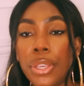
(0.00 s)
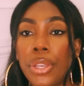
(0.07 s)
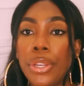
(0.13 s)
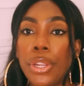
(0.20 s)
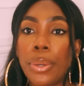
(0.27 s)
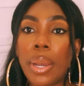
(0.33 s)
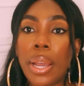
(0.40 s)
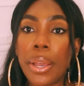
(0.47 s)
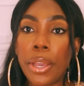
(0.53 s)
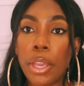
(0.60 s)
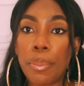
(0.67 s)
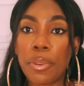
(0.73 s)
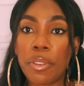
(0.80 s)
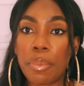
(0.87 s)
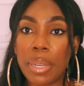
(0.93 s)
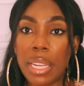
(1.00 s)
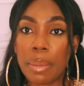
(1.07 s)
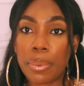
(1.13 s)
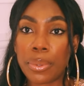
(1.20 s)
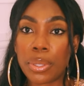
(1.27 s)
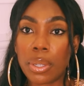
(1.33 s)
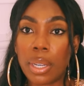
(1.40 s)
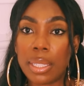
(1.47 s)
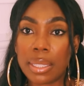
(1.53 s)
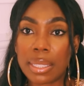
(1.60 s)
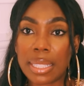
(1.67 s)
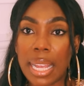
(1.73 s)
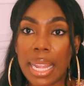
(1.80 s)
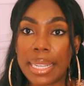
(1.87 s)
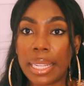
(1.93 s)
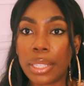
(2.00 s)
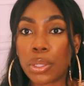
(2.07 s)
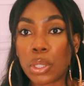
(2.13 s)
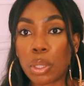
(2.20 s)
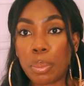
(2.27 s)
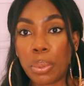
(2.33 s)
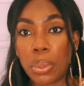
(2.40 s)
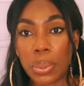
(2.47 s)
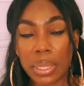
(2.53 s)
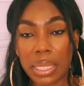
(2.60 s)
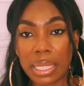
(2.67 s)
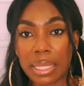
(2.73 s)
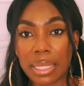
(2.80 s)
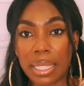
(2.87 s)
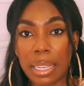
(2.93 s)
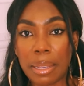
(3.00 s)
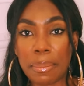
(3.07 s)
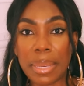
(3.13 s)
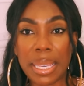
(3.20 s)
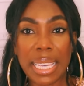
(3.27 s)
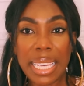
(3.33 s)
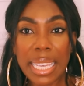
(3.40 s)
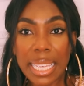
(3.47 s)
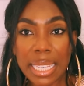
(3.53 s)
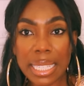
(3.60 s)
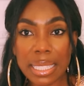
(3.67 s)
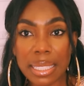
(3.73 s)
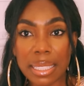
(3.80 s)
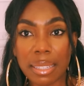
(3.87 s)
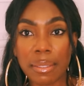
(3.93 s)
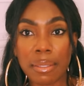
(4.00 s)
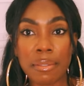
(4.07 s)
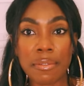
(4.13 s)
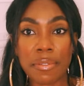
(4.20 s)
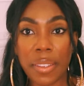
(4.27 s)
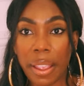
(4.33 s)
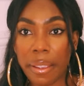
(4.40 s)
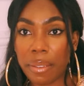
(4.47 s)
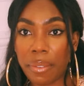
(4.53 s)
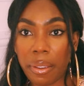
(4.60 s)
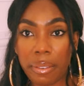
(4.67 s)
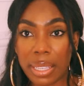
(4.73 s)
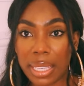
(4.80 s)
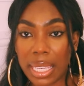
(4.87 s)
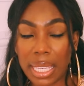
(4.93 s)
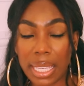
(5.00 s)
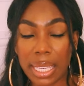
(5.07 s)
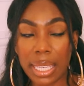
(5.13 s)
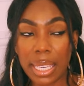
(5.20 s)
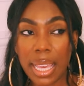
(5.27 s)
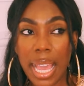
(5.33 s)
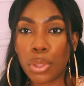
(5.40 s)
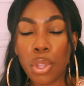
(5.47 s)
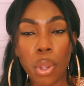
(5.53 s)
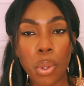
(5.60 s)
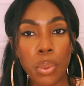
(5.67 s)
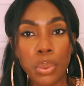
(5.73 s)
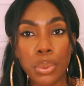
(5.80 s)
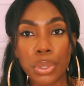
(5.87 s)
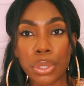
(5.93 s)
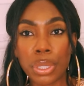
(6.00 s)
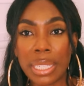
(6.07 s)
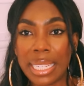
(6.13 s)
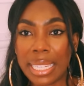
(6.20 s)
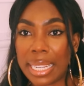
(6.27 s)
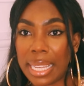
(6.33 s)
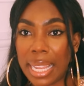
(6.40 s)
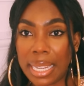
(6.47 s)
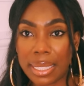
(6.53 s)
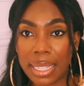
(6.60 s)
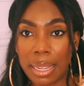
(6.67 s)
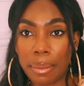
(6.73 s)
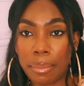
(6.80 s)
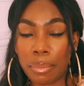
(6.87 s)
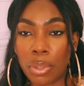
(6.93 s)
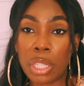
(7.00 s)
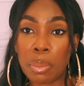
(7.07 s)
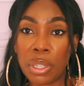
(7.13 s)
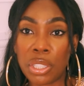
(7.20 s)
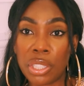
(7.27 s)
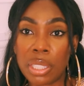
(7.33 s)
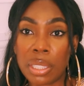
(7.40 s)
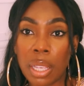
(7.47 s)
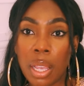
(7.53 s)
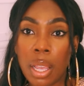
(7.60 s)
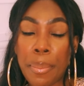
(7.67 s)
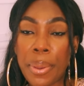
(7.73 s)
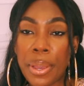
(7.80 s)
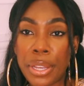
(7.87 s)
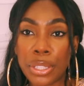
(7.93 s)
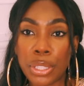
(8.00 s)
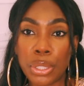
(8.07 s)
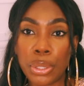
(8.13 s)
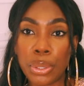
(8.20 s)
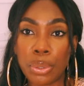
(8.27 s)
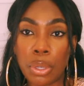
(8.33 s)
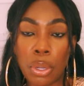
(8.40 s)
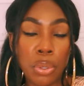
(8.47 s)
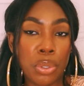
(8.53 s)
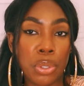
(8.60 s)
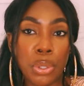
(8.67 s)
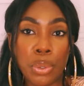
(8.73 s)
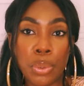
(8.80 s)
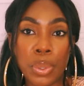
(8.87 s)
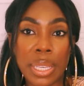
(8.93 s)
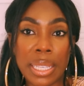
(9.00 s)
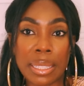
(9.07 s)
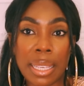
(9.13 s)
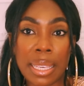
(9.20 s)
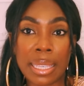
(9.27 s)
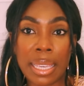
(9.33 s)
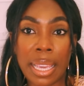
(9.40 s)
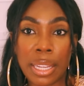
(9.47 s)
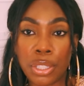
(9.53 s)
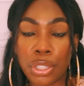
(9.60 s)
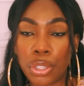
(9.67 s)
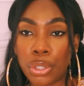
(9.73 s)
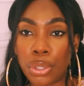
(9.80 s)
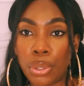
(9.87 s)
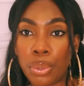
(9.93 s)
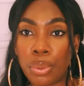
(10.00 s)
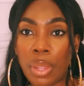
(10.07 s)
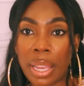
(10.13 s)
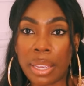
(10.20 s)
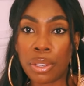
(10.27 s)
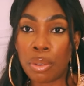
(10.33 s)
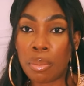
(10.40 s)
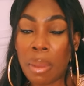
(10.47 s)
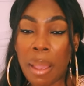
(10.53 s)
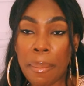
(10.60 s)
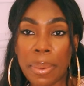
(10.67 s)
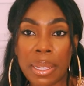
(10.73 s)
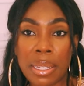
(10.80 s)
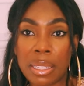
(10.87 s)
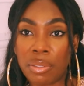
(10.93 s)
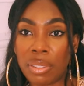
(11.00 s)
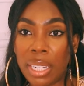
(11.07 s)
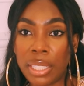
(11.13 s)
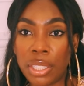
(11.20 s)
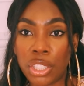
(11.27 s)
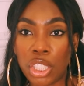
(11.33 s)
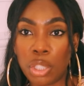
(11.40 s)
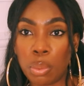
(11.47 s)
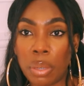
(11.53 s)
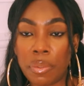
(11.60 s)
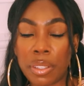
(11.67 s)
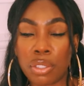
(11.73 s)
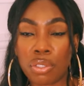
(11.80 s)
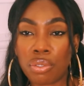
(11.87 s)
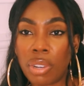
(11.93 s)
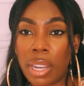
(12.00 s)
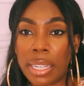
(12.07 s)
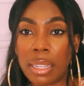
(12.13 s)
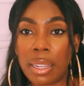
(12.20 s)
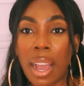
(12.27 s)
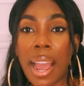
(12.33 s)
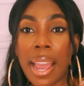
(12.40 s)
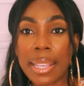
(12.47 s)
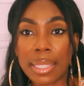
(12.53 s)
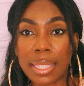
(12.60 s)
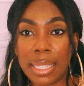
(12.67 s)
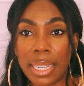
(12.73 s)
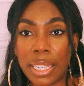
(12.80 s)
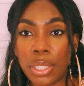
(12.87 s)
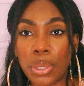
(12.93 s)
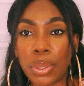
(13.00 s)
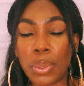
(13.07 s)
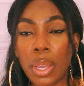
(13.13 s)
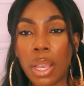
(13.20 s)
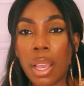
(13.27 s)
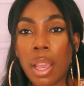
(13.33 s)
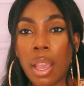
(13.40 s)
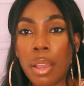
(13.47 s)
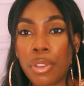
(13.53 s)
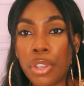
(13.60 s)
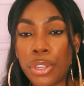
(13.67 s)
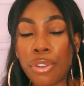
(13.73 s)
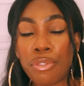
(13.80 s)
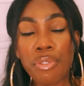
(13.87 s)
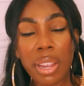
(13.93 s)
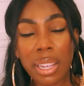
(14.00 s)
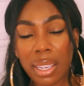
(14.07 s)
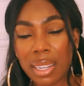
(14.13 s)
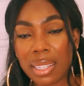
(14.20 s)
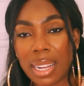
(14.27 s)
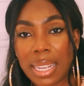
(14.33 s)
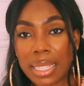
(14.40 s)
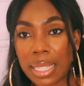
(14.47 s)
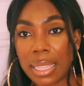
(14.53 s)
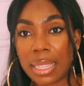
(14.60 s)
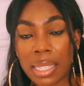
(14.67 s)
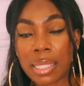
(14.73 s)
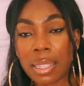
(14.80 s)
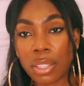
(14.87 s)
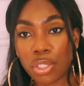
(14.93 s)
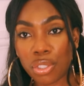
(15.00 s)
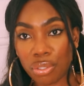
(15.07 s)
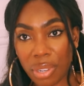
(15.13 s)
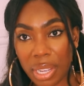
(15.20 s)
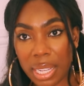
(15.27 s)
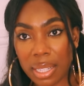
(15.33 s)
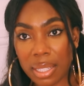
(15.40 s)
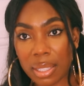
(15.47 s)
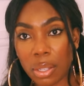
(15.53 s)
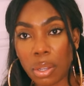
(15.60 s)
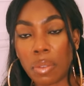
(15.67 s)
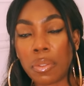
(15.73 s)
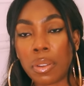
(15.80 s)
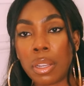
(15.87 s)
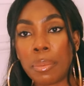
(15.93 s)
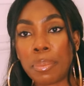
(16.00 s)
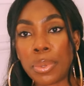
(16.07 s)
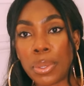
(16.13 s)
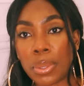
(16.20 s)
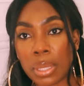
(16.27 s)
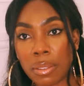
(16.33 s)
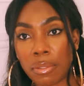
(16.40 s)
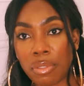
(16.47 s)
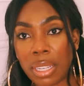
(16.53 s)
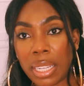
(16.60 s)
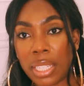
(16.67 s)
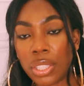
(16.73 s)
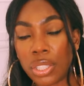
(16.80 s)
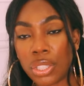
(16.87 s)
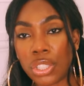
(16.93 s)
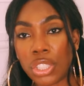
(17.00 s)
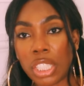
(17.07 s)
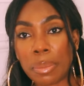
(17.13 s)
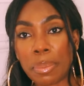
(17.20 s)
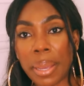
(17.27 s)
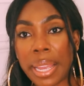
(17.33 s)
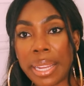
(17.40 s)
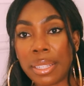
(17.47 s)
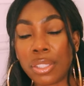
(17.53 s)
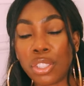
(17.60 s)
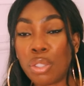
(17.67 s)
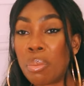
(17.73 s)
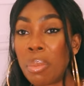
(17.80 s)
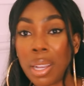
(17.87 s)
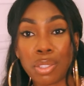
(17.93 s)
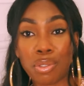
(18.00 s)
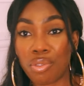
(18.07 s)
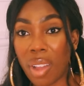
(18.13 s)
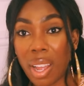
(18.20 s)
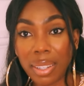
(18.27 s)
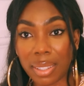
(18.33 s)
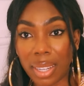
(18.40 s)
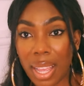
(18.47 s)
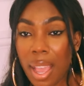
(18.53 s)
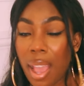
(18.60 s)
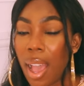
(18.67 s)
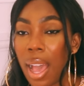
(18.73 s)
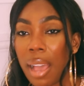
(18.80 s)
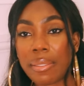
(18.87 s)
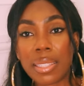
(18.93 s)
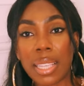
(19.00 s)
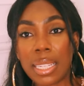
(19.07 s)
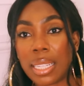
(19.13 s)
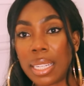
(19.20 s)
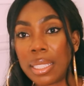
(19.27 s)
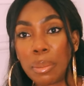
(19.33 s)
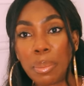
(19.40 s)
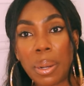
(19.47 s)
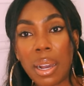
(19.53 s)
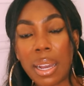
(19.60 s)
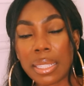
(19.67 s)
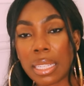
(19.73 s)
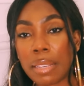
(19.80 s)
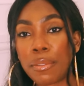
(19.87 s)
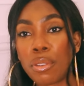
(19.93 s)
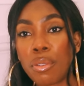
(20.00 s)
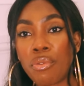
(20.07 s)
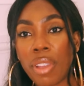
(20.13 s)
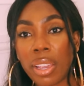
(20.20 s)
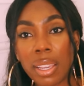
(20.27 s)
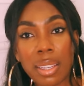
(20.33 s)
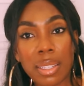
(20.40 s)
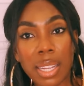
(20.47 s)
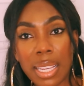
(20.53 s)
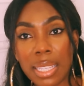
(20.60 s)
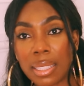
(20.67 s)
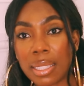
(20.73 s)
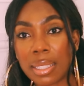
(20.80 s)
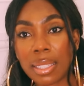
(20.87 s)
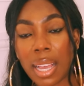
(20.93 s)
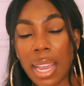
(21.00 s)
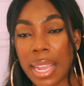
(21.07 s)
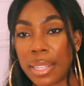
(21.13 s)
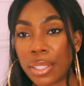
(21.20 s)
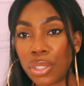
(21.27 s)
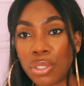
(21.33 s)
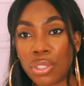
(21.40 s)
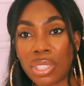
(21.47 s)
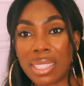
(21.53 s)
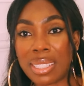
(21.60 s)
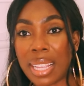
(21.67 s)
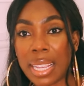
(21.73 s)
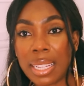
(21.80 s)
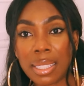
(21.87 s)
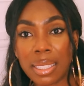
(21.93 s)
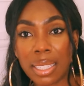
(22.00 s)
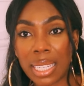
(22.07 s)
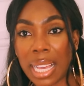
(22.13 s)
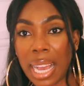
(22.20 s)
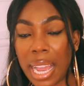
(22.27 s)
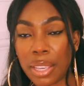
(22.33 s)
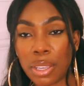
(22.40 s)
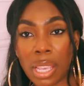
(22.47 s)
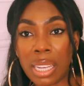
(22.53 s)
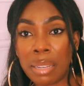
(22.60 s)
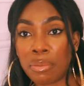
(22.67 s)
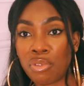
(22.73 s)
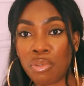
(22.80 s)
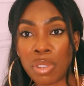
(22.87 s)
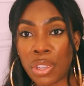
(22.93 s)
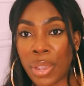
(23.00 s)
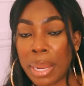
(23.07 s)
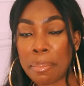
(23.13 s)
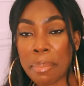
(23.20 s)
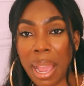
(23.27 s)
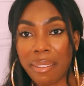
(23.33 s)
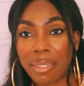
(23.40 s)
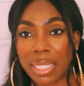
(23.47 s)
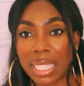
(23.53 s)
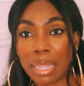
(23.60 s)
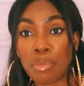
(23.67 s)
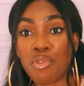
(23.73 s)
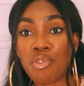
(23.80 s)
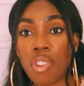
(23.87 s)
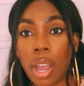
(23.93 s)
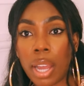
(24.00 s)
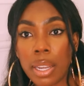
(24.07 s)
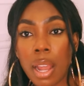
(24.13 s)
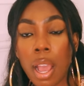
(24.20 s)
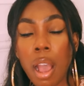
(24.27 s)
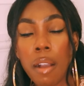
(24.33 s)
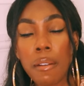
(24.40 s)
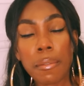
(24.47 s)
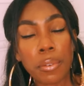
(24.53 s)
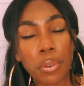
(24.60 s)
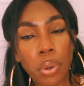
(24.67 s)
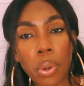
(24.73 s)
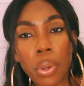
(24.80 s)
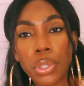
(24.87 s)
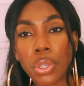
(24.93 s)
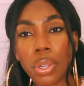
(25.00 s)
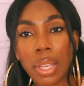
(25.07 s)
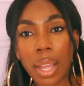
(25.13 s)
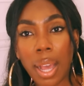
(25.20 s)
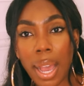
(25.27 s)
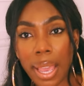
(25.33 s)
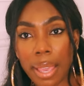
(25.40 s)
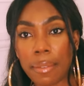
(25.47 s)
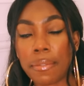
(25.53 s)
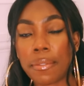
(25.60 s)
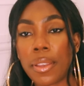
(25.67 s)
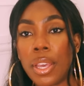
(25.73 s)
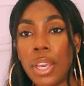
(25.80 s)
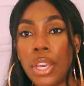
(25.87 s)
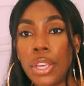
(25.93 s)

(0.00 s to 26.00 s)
You know, I hope you've been able to understand that your support system is very, very key. Don't neglect them as much as the person who is against you that you might be in this relationship with is trying to isolate you, you know, recognize that these are traits of an abusive relationship and you must run. I've said it in the past. If you recognize these signs and you're just dating the guy, you ain't, you ain't married him, run for your life.